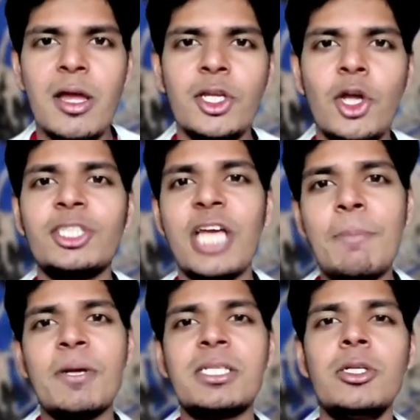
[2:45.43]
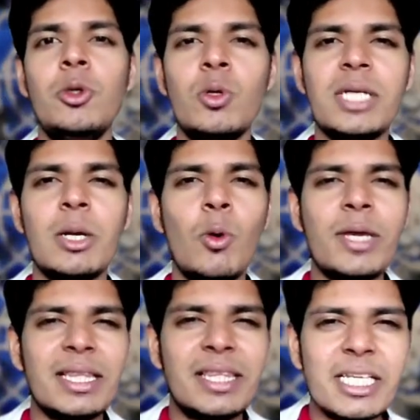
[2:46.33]
your chairperson knows that,
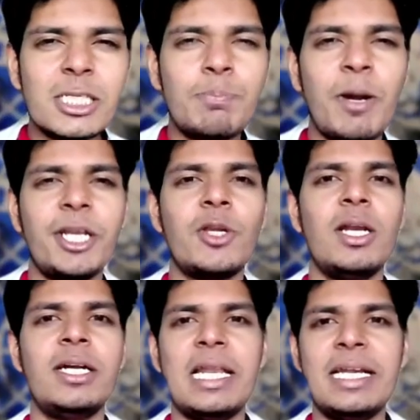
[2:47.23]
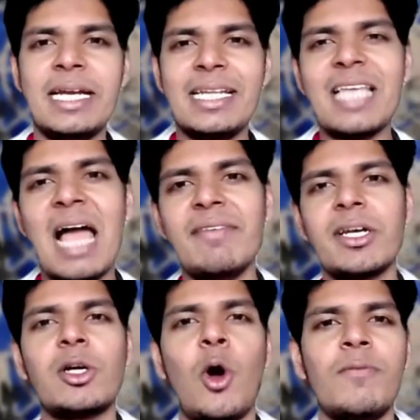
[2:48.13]
okay, this particular delegate is having
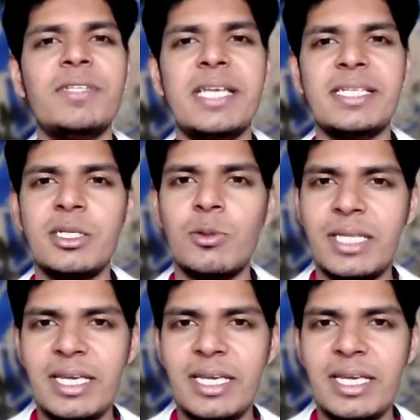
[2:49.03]
a conversation with